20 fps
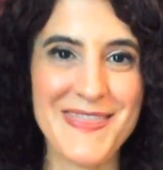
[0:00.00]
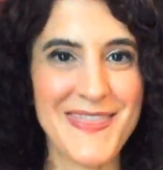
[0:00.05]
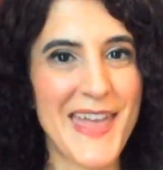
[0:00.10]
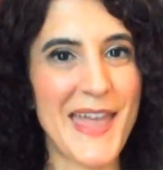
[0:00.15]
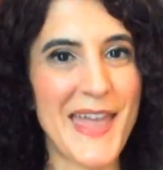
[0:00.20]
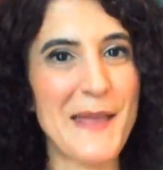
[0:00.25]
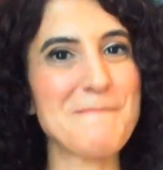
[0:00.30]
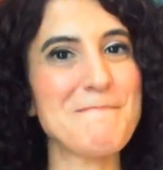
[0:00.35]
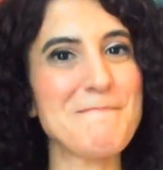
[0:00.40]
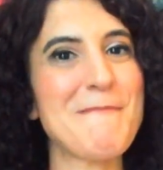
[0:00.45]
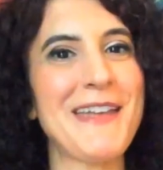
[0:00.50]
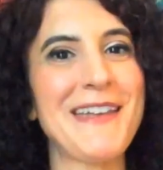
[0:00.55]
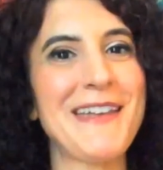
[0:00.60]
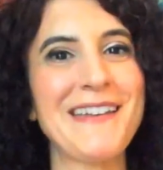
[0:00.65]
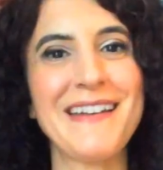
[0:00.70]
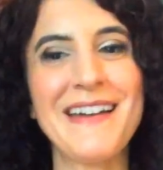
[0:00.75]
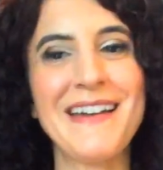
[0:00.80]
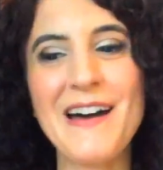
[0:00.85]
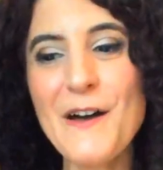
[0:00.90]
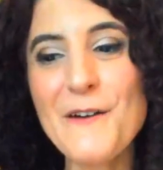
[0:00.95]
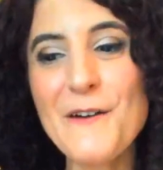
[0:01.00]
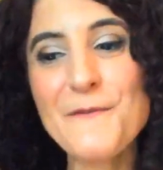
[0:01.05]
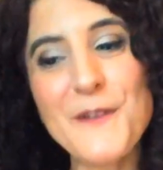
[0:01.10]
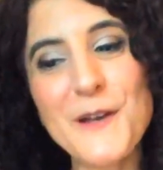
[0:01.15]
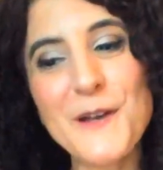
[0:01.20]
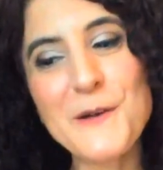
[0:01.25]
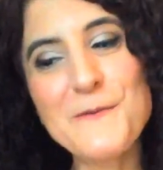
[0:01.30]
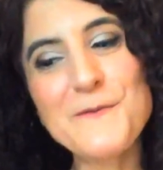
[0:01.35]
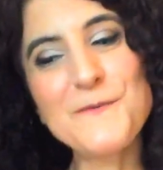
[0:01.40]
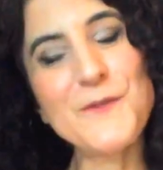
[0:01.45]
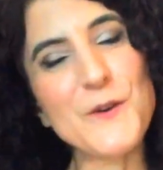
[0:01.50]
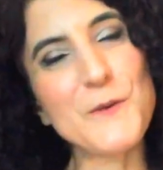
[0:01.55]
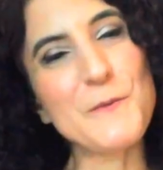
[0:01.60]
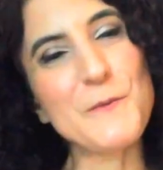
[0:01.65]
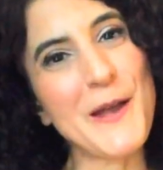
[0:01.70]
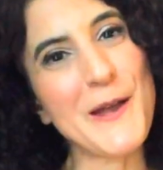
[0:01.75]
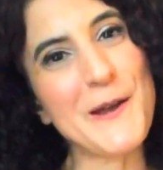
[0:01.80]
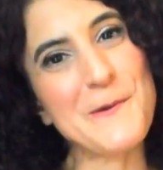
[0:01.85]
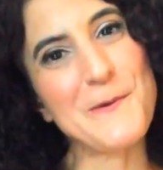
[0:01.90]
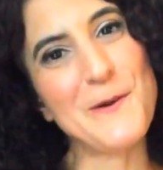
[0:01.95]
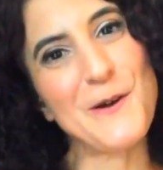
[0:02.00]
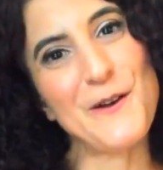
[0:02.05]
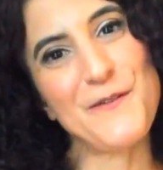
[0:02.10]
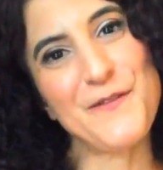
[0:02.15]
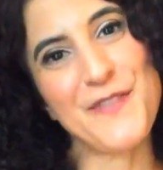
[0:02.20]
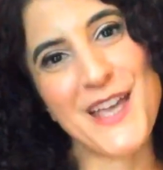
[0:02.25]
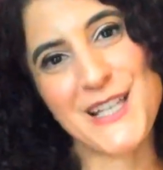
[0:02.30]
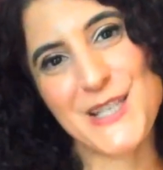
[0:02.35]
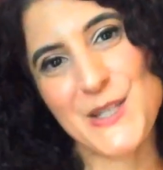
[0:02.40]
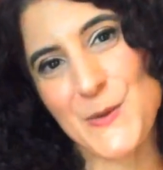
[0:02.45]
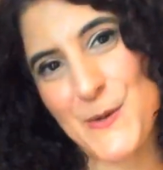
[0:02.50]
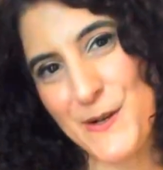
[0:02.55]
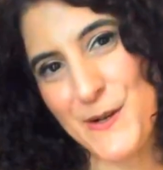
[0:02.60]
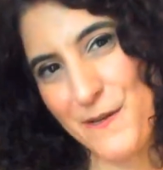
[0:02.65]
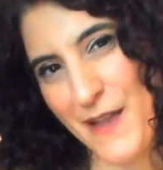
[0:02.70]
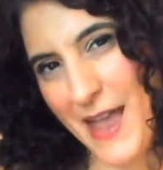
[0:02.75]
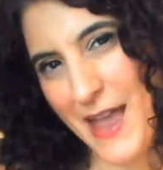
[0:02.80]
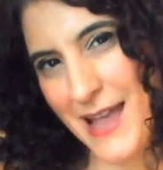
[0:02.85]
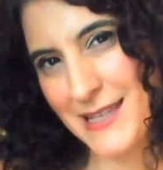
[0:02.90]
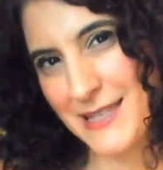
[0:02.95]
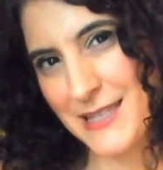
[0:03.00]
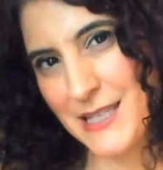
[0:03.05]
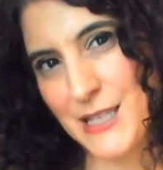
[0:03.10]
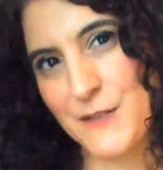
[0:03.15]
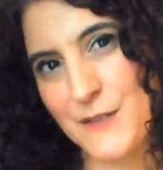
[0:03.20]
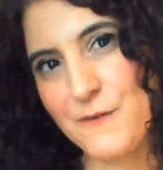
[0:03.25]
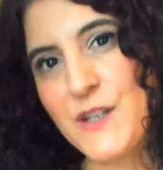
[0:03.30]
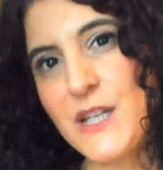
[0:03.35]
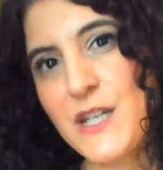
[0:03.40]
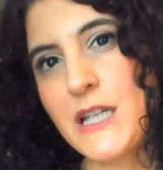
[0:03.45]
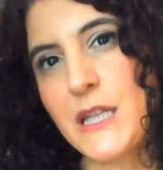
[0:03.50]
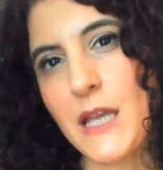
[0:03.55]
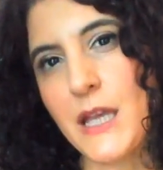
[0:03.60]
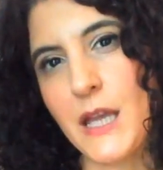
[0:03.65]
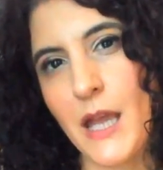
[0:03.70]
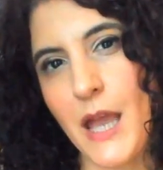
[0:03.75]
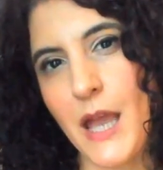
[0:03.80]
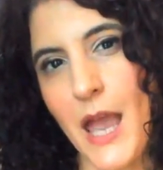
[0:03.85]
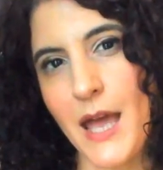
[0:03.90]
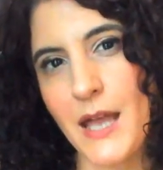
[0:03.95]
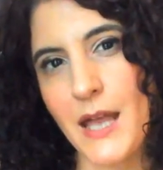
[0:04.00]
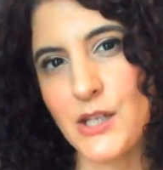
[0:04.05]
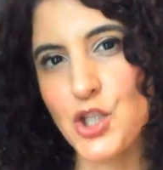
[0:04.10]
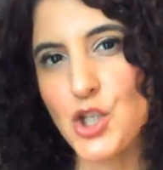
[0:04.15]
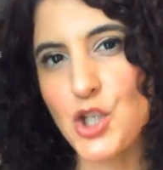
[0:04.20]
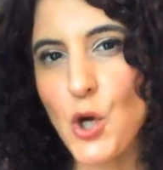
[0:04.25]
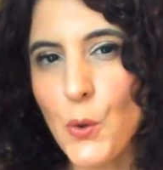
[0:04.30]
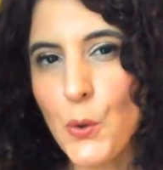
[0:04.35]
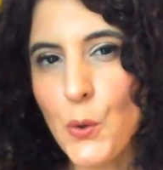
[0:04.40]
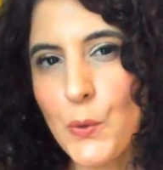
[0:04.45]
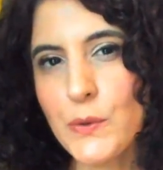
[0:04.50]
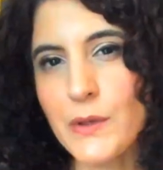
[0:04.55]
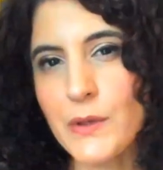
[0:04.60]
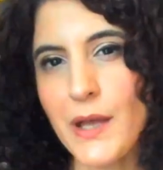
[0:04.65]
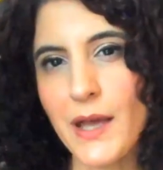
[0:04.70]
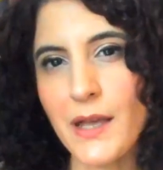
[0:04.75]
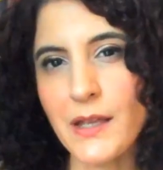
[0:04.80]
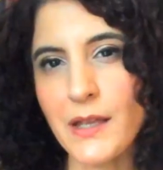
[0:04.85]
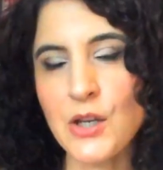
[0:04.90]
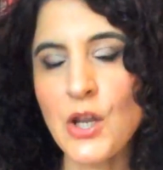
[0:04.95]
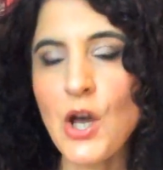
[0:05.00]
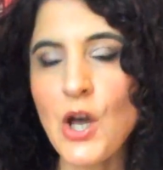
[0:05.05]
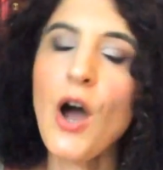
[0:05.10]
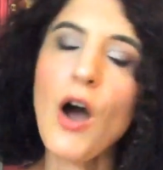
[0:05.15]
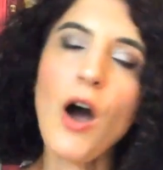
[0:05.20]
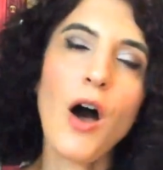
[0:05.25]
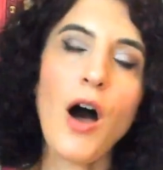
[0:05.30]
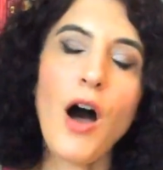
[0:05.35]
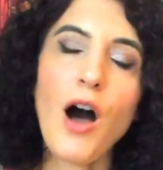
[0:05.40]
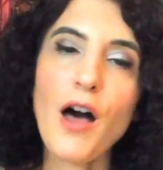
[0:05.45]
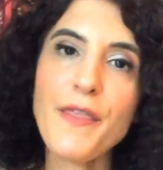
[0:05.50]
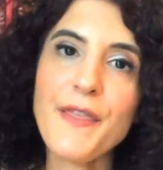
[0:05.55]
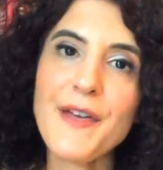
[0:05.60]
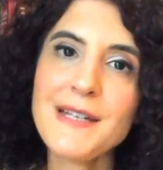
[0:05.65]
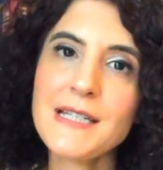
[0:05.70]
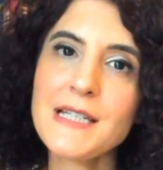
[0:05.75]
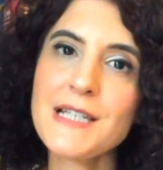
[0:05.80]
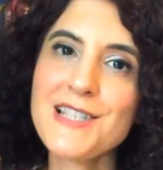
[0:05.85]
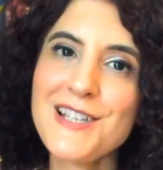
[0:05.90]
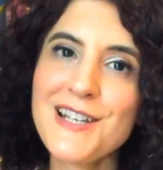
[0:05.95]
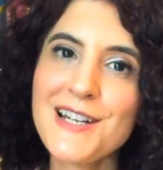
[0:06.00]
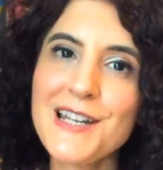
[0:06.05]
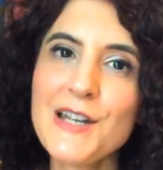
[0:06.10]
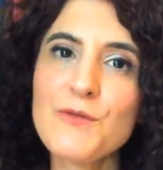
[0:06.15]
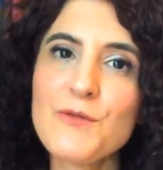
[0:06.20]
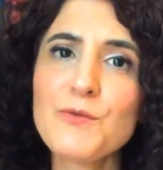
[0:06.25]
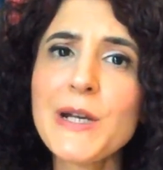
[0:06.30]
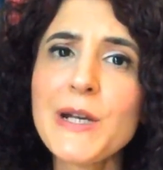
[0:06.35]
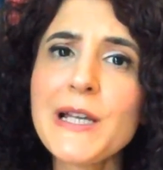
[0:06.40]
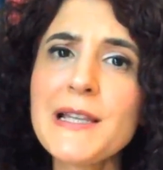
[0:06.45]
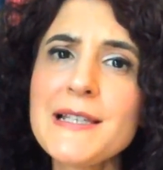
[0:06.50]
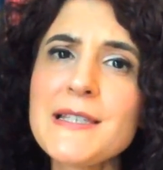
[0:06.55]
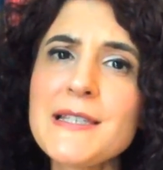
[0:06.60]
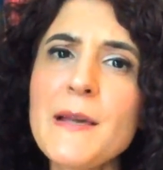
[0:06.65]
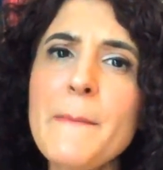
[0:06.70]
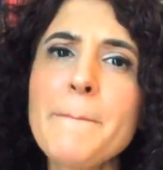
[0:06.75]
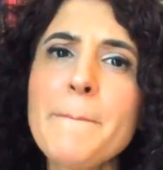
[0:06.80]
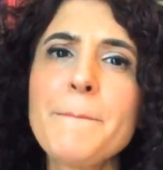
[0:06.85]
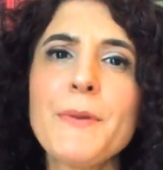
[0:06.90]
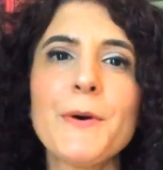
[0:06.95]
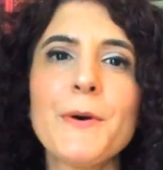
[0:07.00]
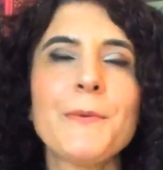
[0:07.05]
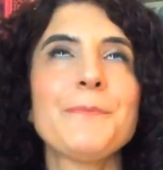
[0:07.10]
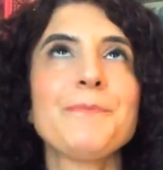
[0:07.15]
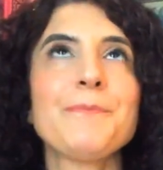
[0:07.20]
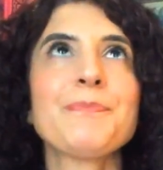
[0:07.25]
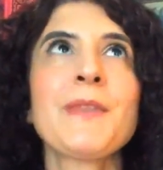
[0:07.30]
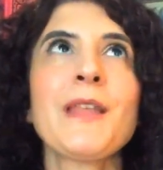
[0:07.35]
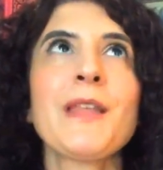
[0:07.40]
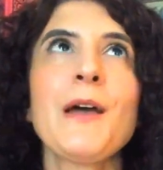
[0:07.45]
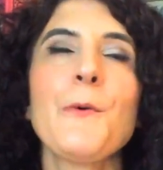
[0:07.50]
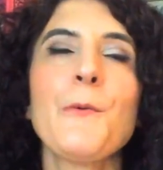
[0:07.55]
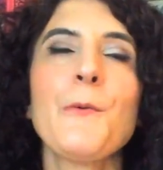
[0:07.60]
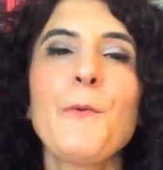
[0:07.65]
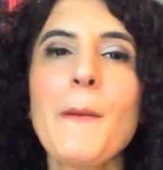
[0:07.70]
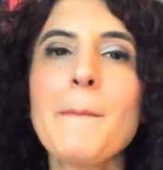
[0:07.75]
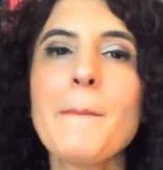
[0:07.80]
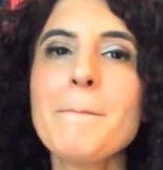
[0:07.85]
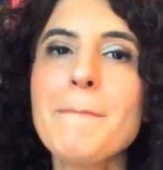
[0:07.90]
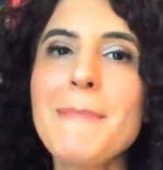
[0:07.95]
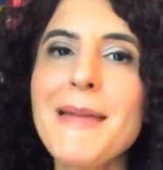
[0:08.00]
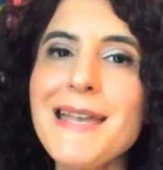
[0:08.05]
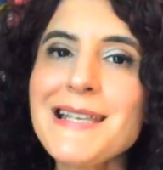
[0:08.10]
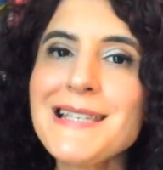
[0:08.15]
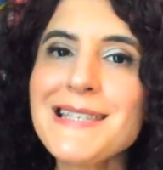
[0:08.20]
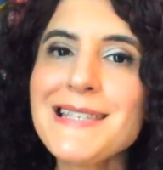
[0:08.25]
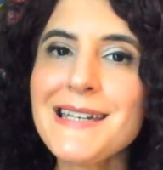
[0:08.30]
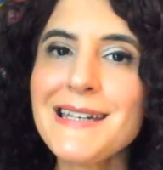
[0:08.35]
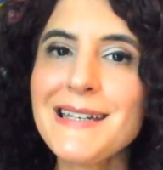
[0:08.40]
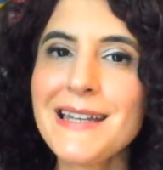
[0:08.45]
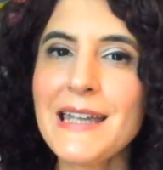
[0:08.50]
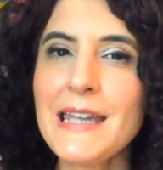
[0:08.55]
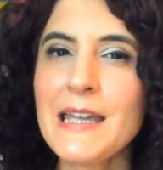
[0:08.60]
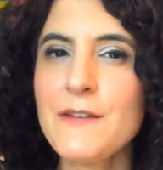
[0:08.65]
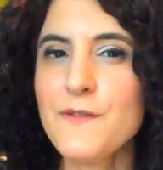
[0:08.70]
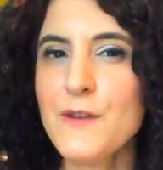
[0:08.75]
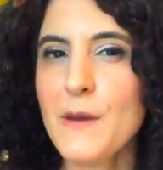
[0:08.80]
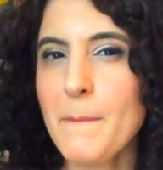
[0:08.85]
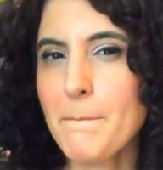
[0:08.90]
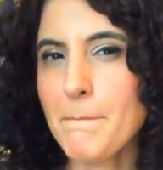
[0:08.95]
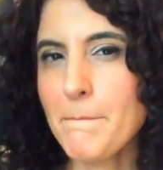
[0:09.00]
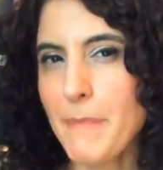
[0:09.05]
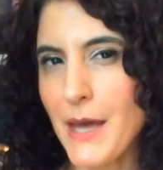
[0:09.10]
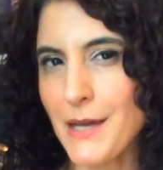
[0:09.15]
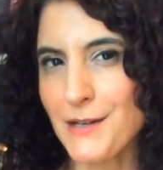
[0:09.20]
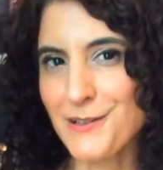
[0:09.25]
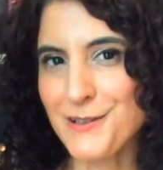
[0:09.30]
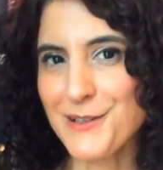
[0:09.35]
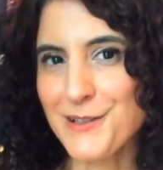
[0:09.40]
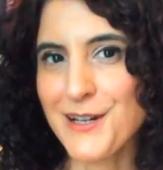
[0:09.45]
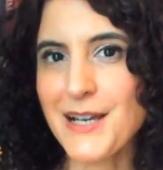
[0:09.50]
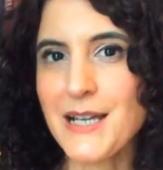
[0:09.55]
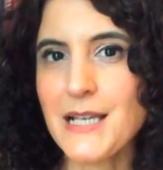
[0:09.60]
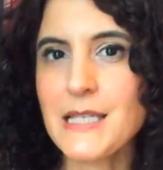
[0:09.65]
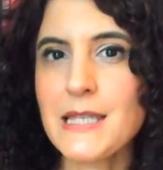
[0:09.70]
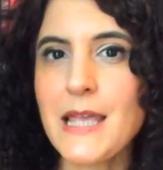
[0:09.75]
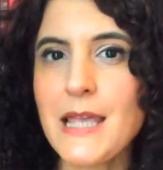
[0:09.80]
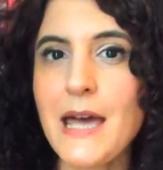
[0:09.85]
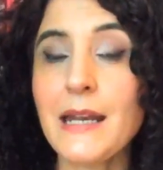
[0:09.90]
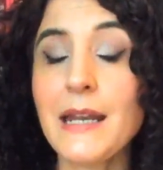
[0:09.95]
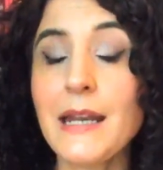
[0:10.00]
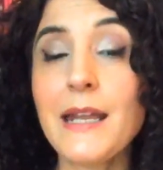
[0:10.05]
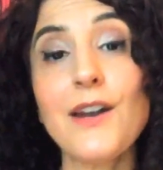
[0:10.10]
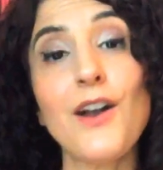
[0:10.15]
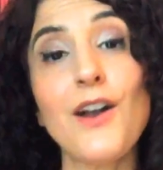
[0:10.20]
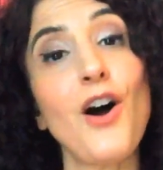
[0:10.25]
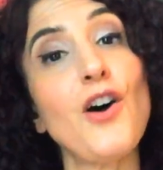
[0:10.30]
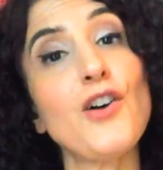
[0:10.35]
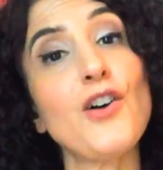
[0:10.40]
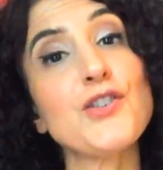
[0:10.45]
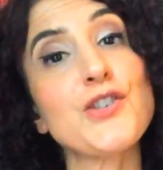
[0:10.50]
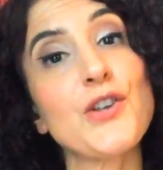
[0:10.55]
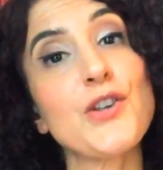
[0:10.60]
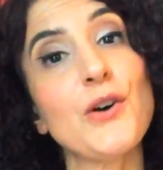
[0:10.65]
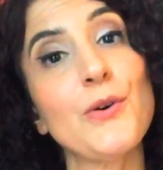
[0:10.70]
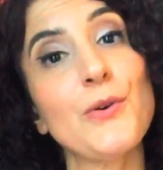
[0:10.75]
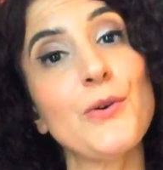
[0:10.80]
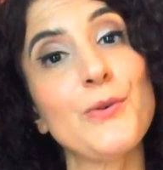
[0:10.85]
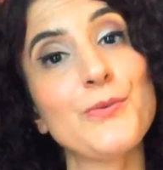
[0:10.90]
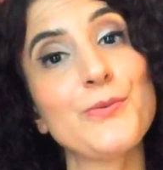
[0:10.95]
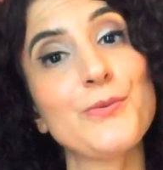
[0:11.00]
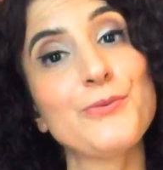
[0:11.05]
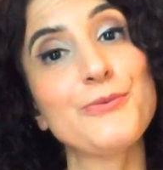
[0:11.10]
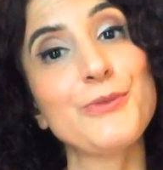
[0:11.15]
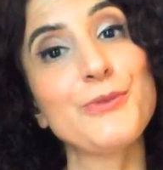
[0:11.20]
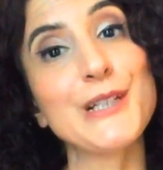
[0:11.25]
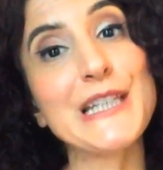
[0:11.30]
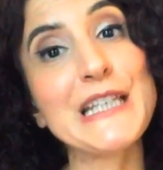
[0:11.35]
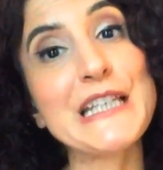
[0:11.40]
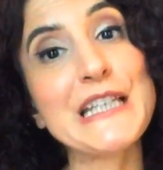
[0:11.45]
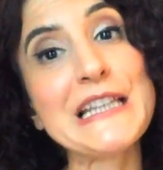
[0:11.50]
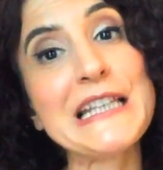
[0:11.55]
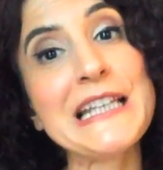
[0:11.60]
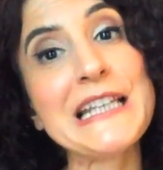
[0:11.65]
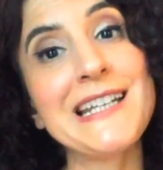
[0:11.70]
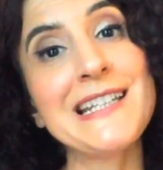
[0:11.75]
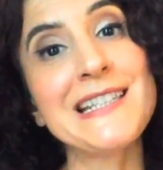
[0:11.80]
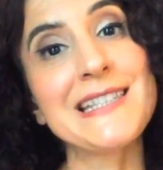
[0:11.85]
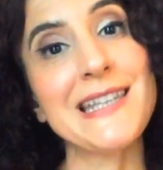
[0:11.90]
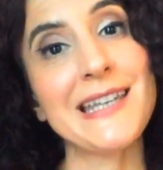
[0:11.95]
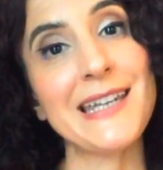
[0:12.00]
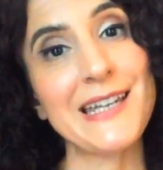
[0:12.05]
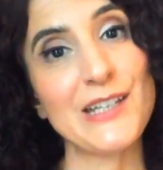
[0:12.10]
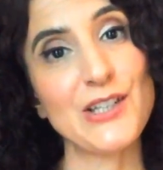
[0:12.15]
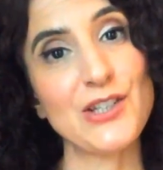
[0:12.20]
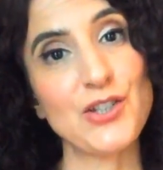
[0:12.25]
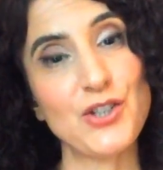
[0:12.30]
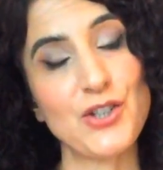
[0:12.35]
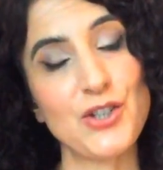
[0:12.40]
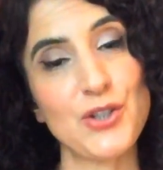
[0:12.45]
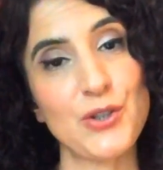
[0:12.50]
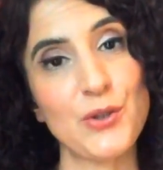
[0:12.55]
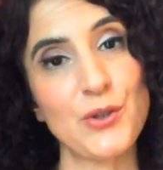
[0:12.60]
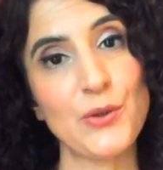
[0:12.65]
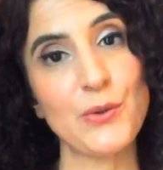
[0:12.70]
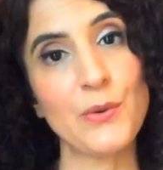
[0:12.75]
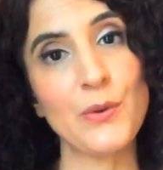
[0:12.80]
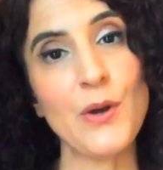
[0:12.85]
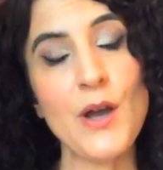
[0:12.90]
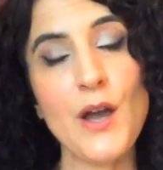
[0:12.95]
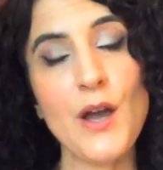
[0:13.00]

they make a film for Beowulf that sort of has this feeling and tone and authenticity and realism? But what makes it even better is that it also really leans into